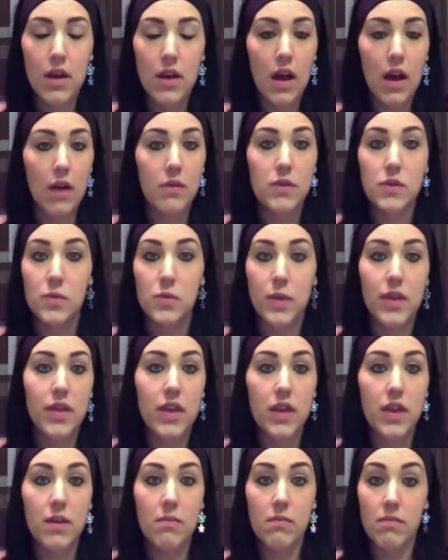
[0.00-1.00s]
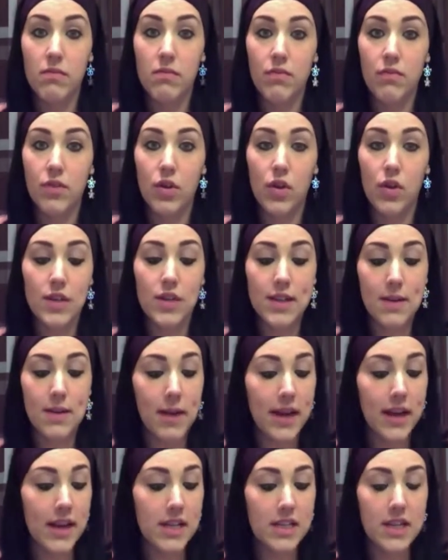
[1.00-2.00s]
I was with him for a long time.
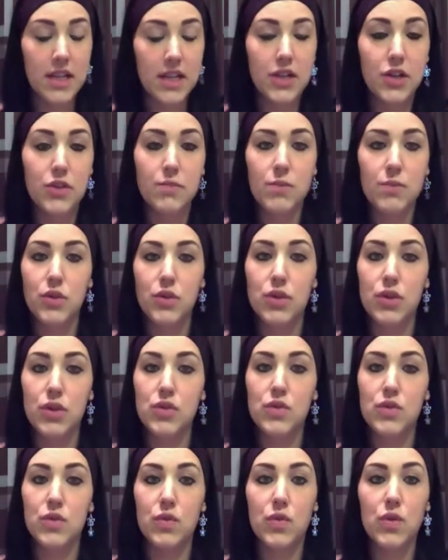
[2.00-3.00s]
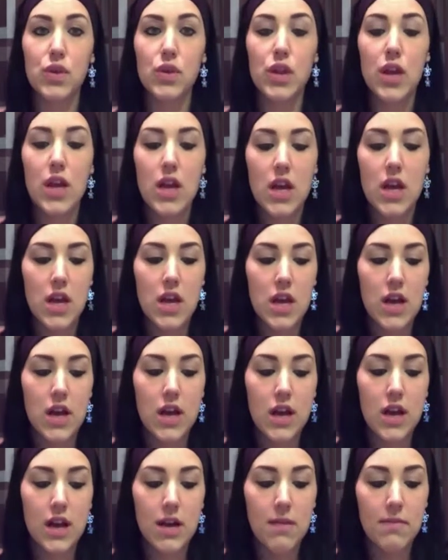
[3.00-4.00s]
I continued birth control.
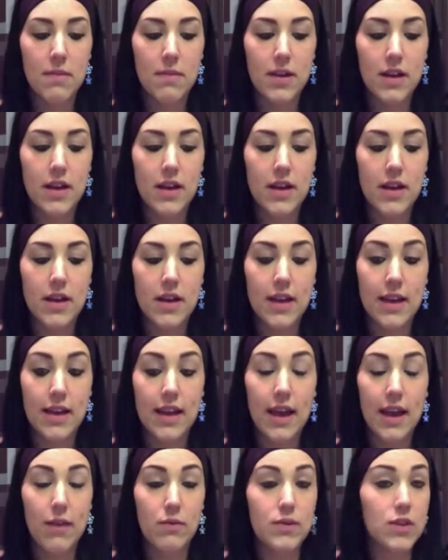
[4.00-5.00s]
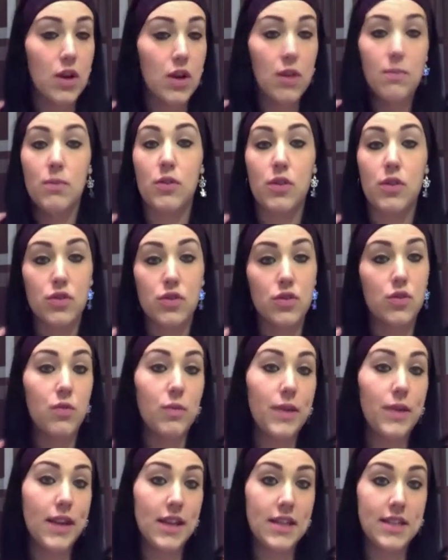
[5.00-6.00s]
Um, I was on birth control
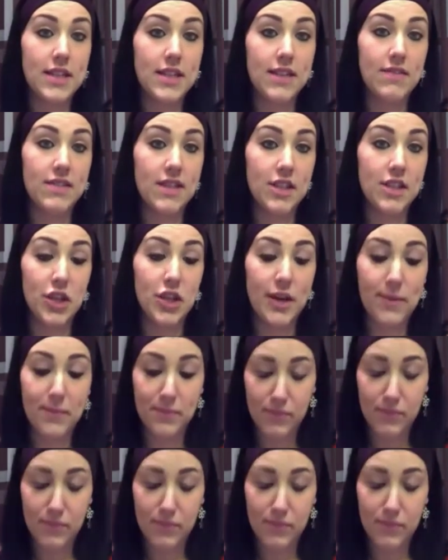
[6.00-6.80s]
when we conceived CJ.